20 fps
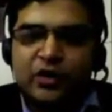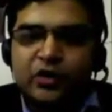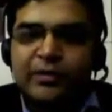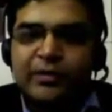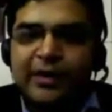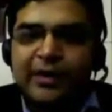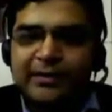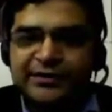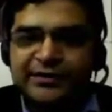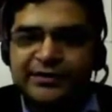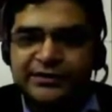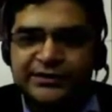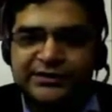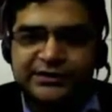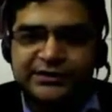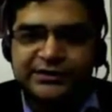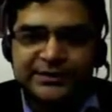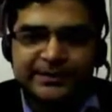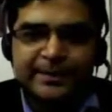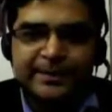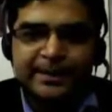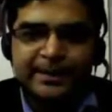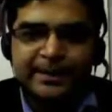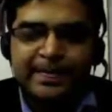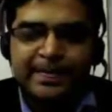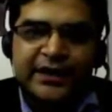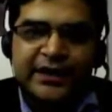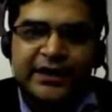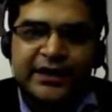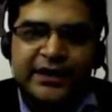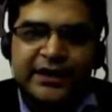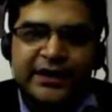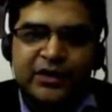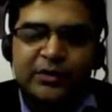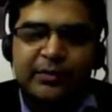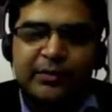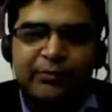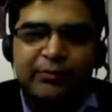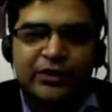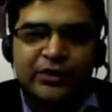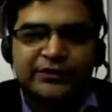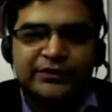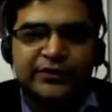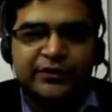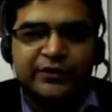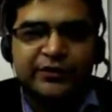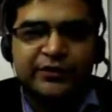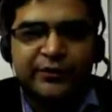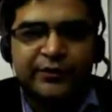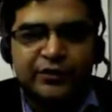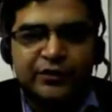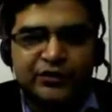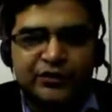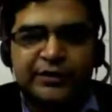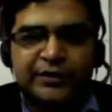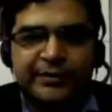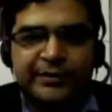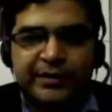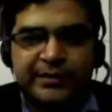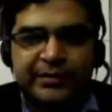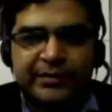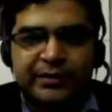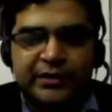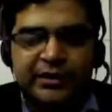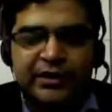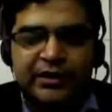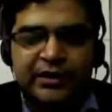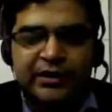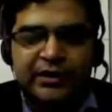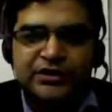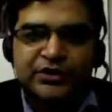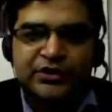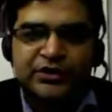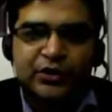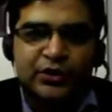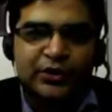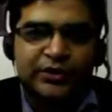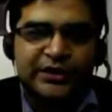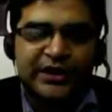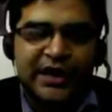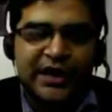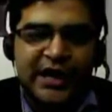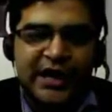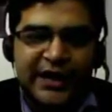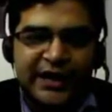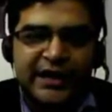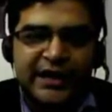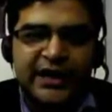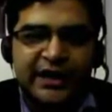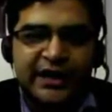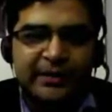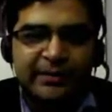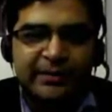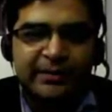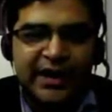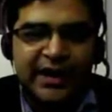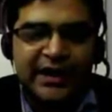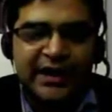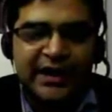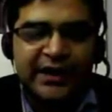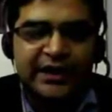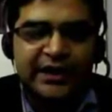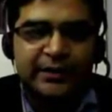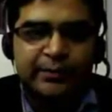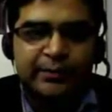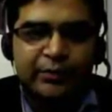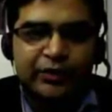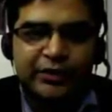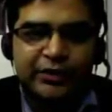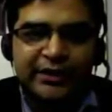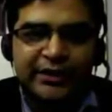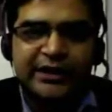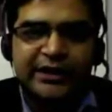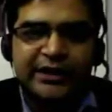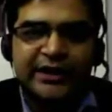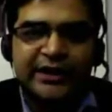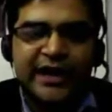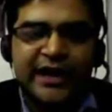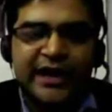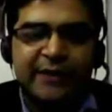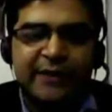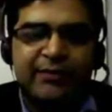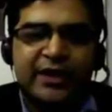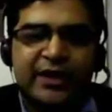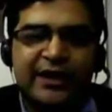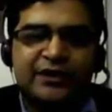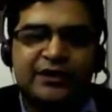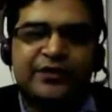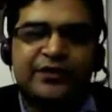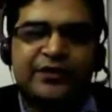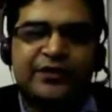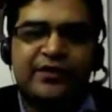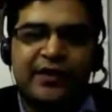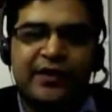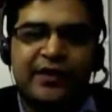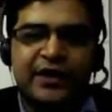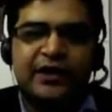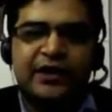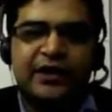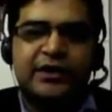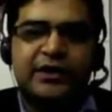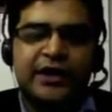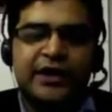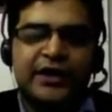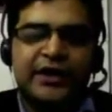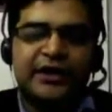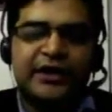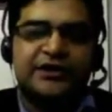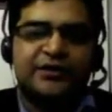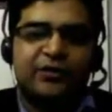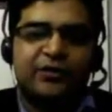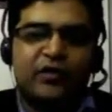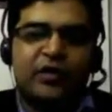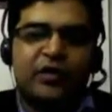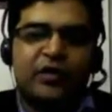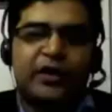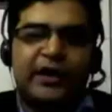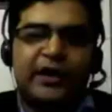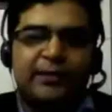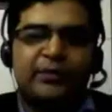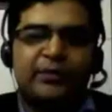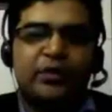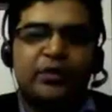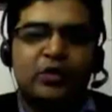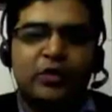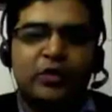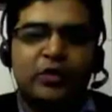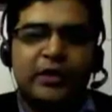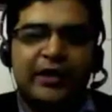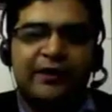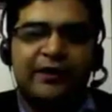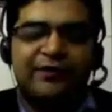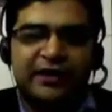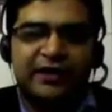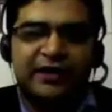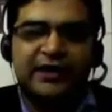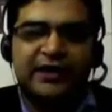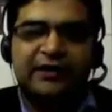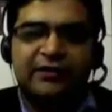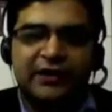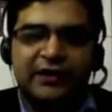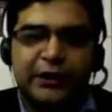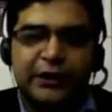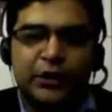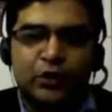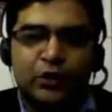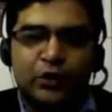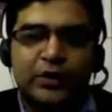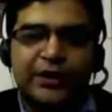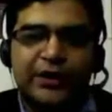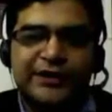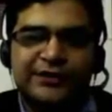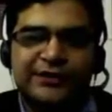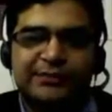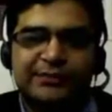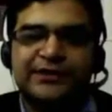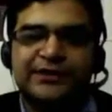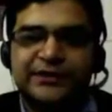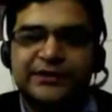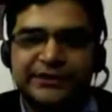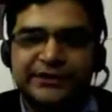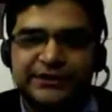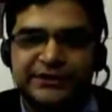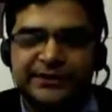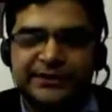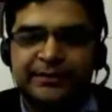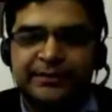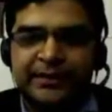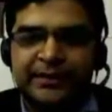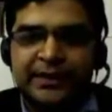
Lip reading: I cannot do my business. I cannot make products for future people. So the idea behind protecting the IP rights of a vendor is for him to do effectively do his business,